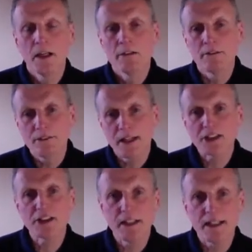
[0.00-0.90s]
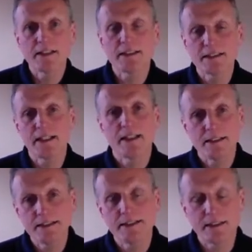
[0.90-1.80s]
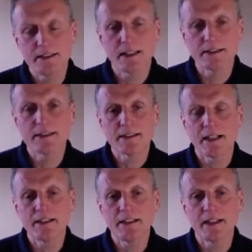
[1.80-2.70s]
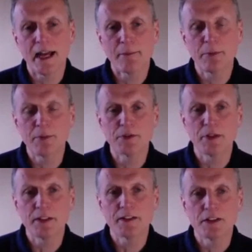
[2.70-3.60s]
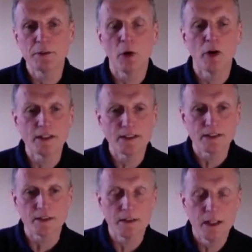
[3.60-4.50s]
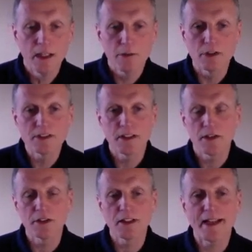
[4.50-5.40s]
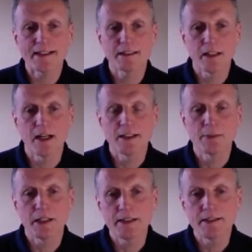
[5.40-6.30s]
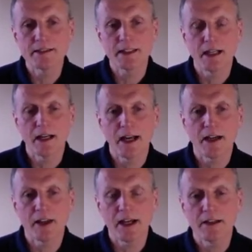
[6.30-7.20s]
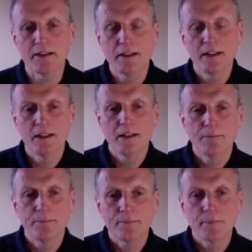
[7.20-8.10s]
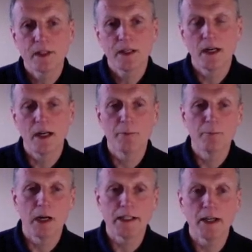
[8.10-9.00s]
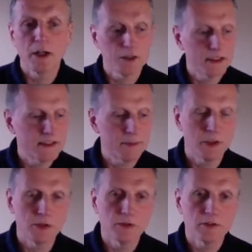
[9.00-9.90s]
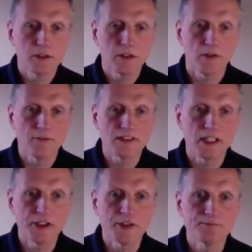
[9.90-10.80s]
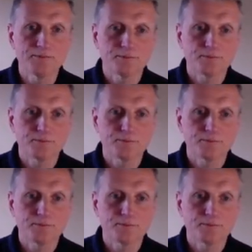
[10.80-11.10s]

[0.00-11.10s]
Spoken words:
Reflection then, as I said, is understanding the gap between the two points. And we'll see on the next slide, please, how that might go in a typical conversation.